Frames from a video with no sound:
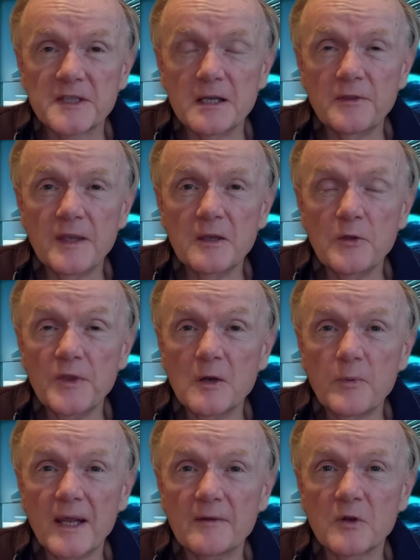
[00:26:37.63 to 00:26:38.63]
anything you
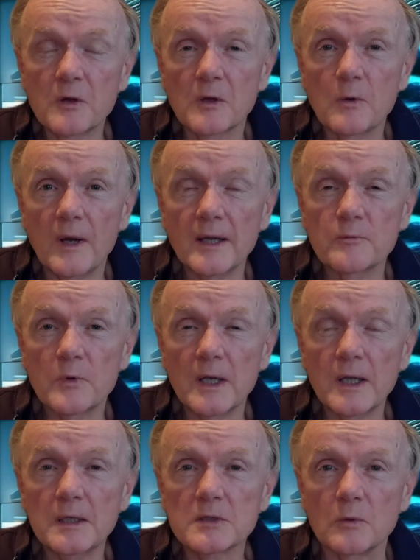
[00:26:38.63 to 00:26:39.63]
think we haven't got quite
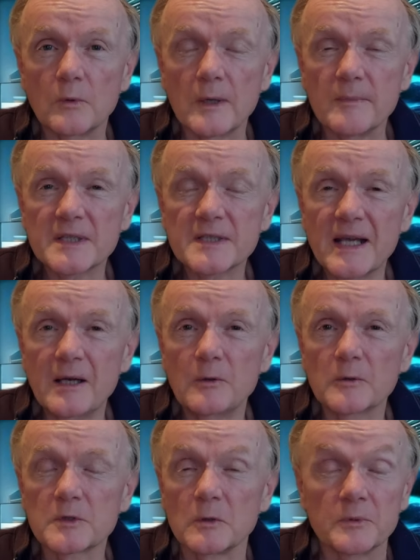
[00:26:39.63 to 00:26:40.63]
right, or we missed
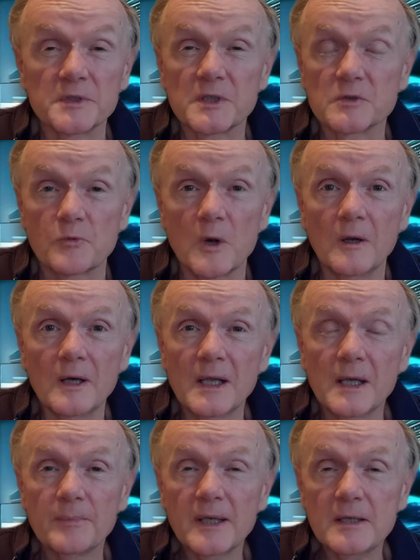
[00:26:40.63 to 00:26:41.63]
out, or we're just wrong,
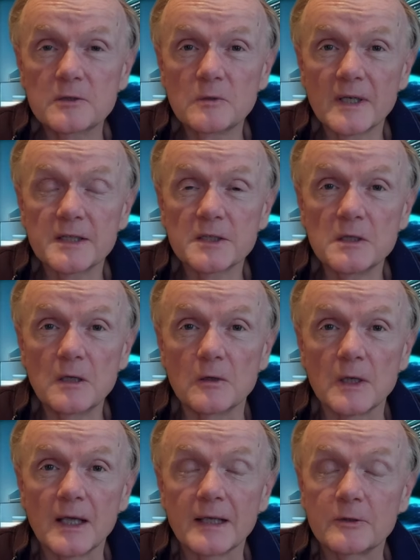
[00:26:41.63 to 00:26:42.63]
please do let us
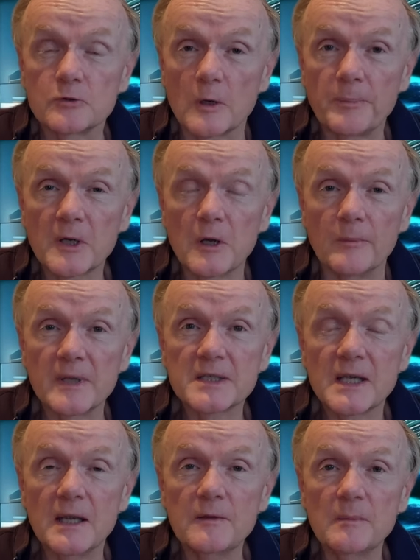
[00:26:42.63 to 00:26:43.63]
know drop a comment
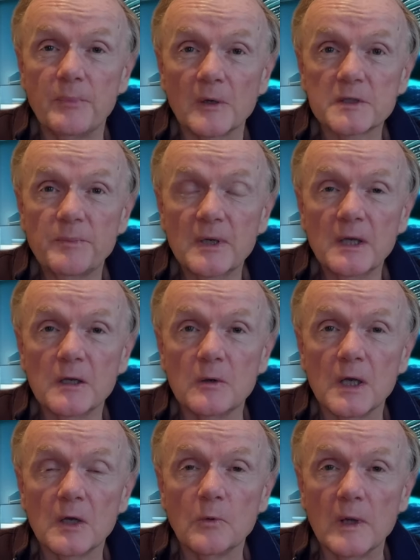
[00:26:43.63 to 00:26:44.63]
in the box below.
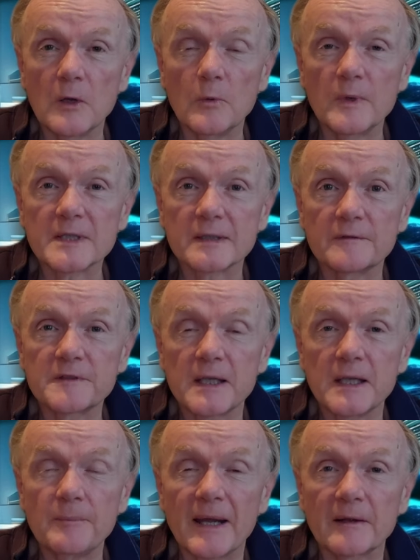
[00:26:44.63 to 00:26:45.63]
We always love to
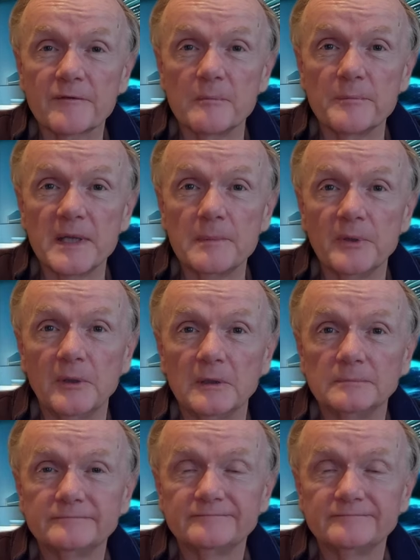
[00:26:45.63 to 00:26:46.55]
hear back from people.